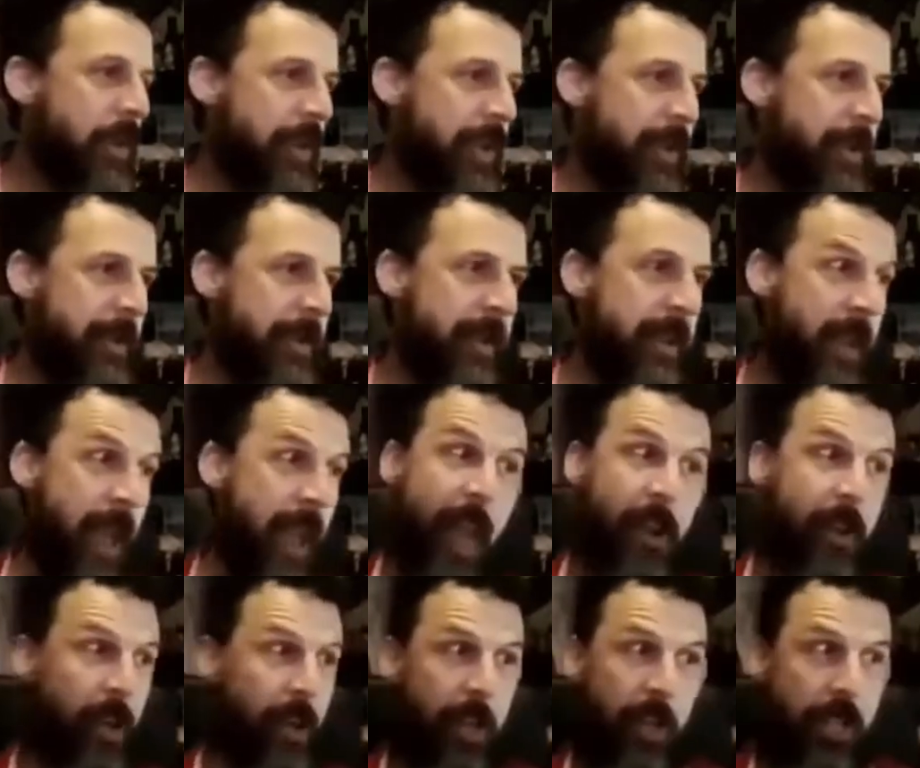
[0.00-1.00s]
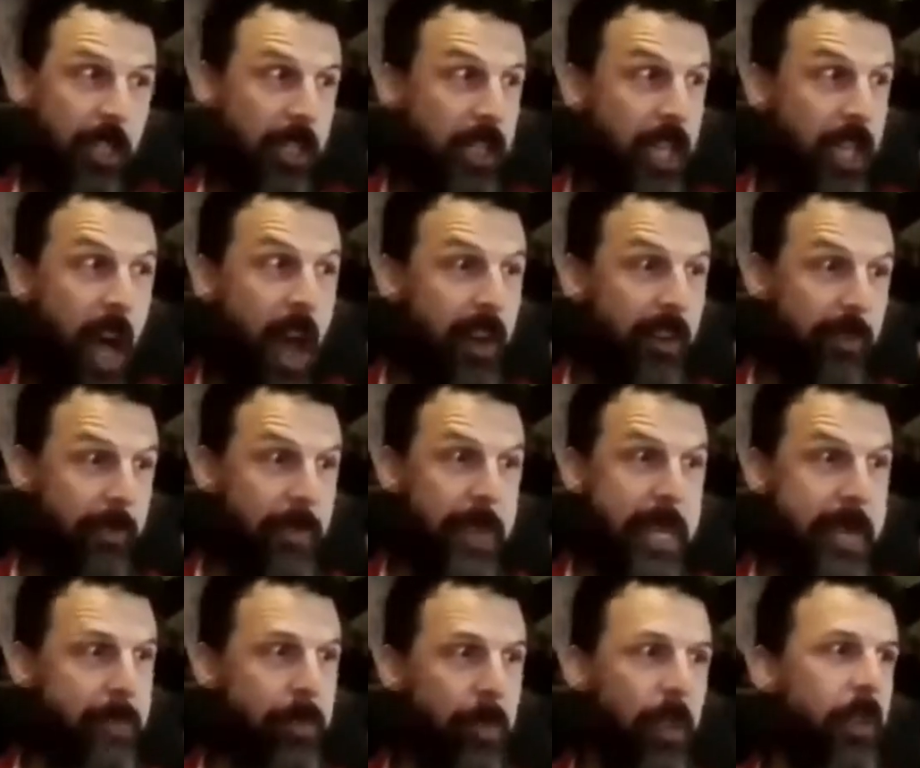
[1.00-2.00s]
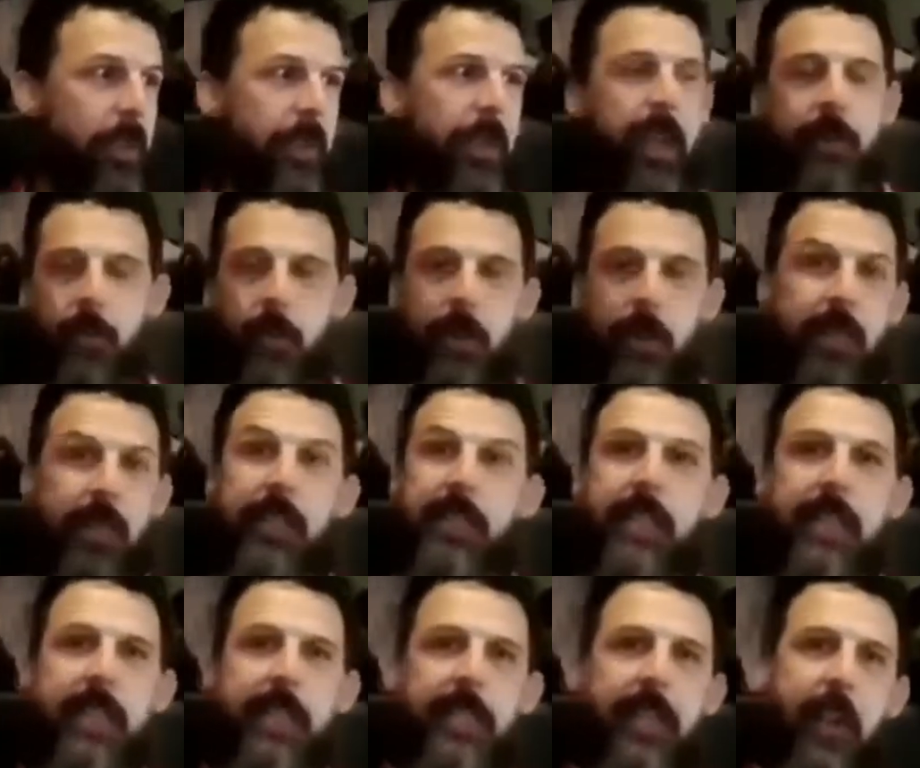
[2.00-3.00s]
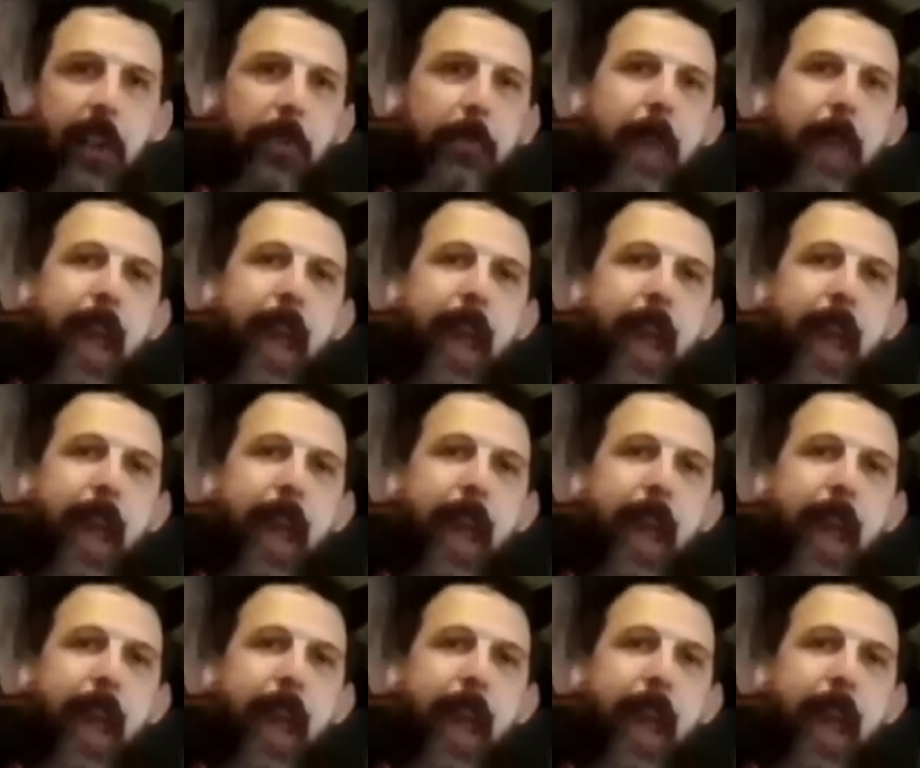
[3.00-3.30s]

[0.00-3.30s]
It had a lot of people and really detailed